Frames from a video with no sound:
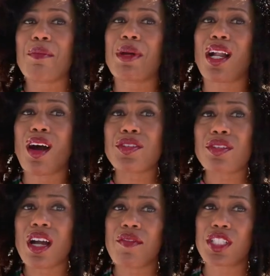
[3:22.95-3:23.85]
But it
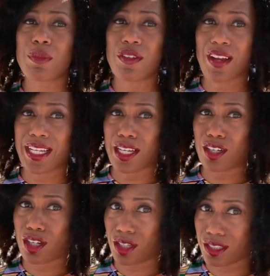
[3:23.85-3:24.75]
also covers me if I get
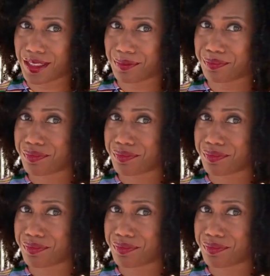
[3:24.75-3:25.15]
hurt.